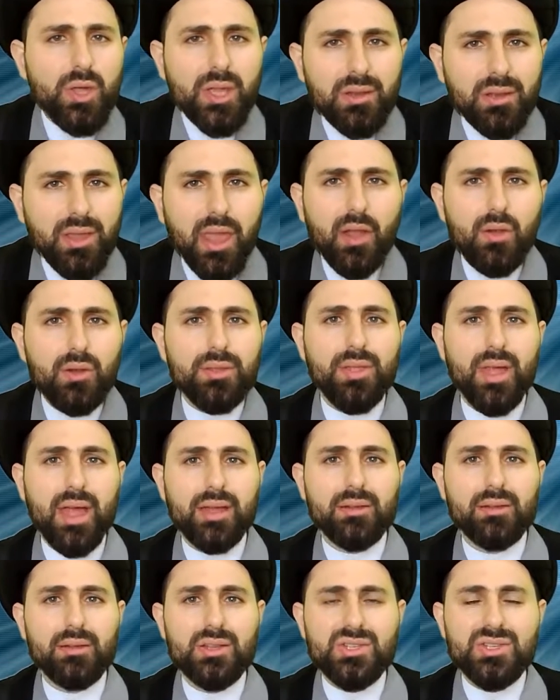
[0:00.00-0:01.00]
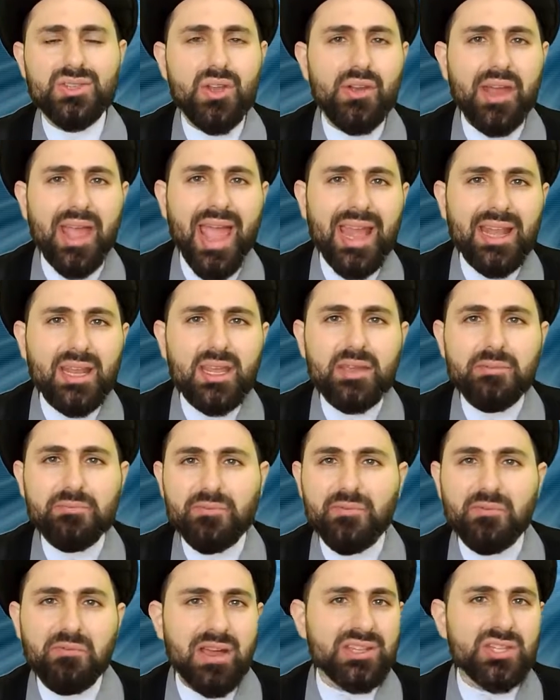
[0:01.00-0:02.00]
can carry that? Is there any
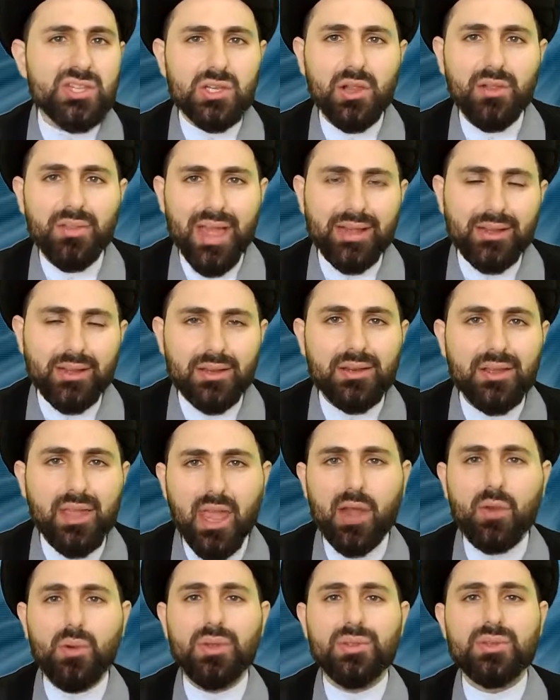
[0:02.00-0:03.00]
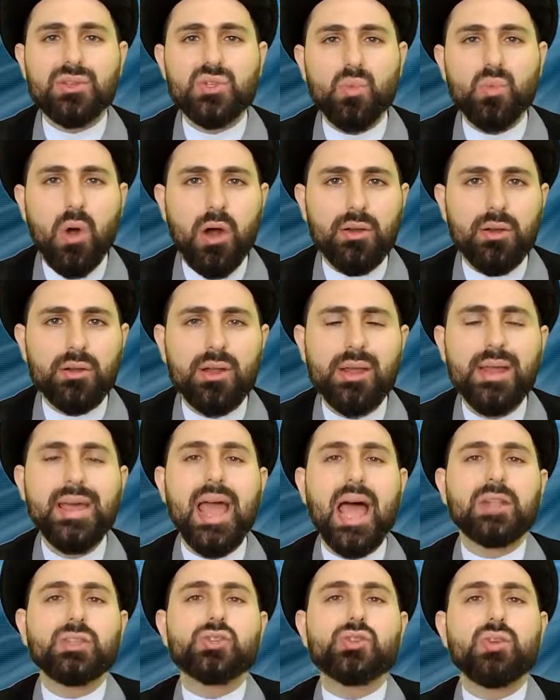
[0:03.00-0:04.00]
vessel that can carry this water
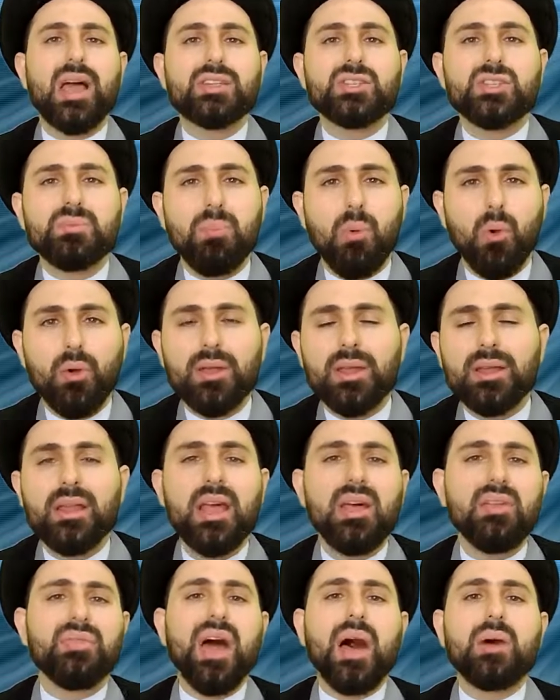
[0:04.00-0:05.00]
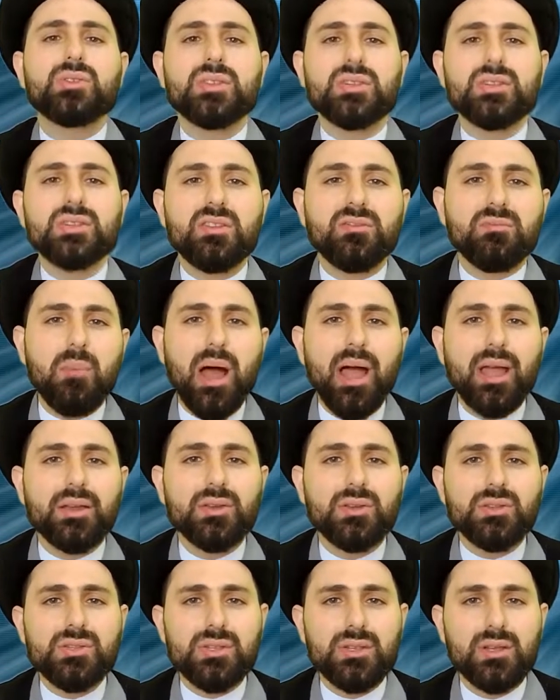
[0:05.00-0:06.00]
and transport it thousands of
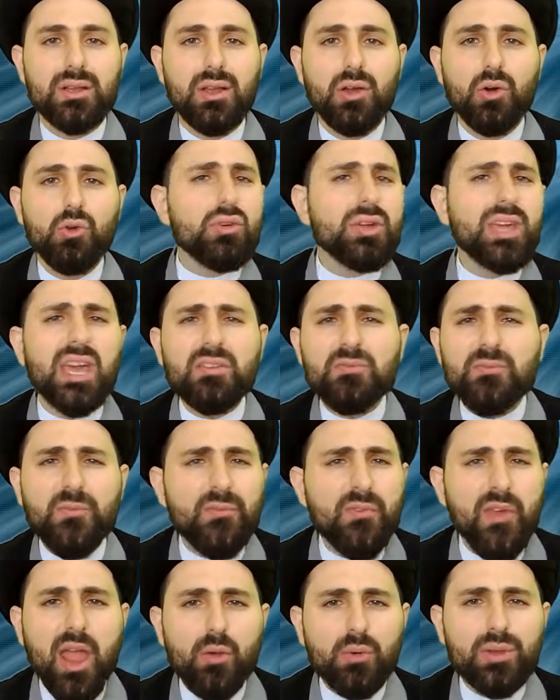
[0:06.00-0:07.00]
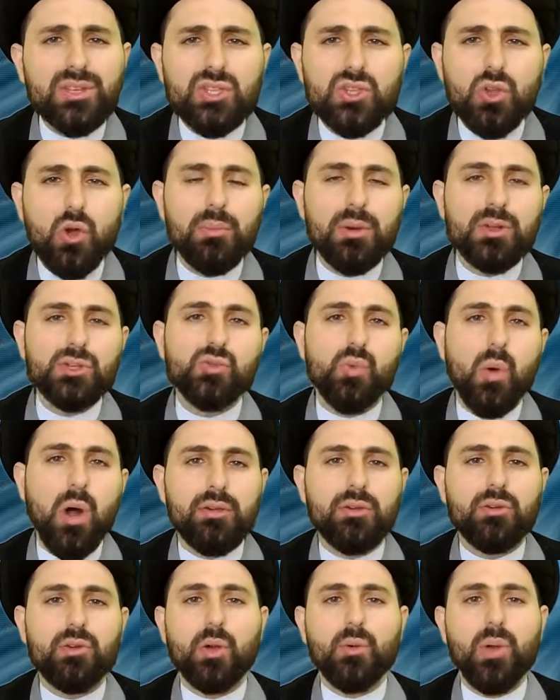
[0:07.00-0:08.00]
miles? Who can ferry so much
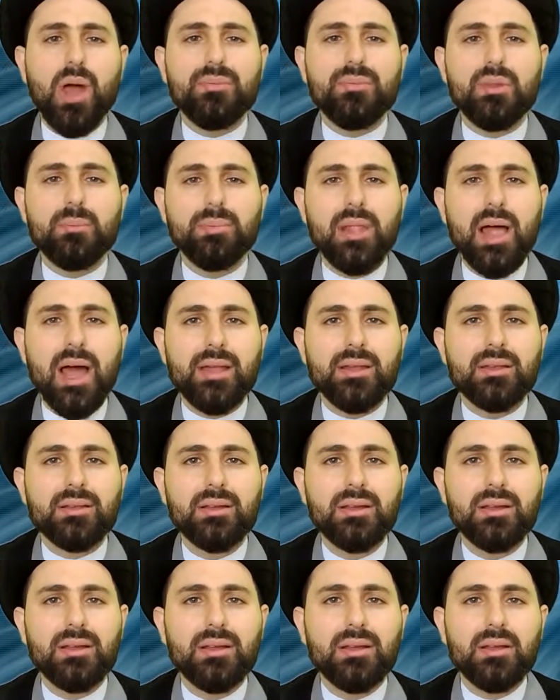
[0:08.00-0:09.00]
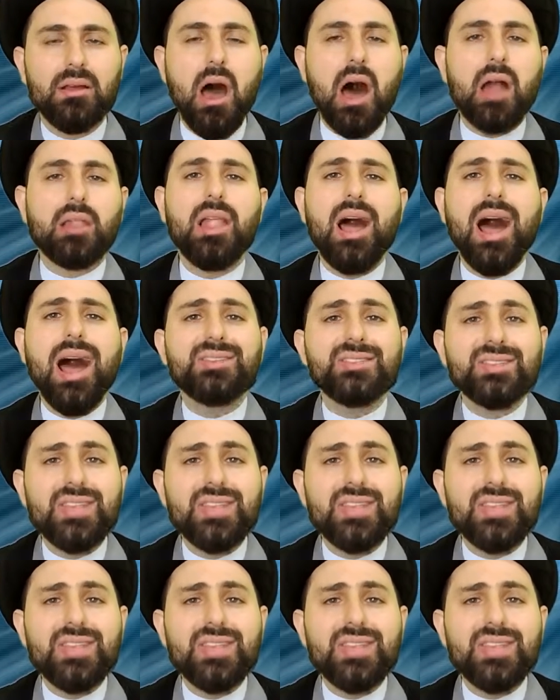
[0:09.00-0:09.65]
water around the planet? Allah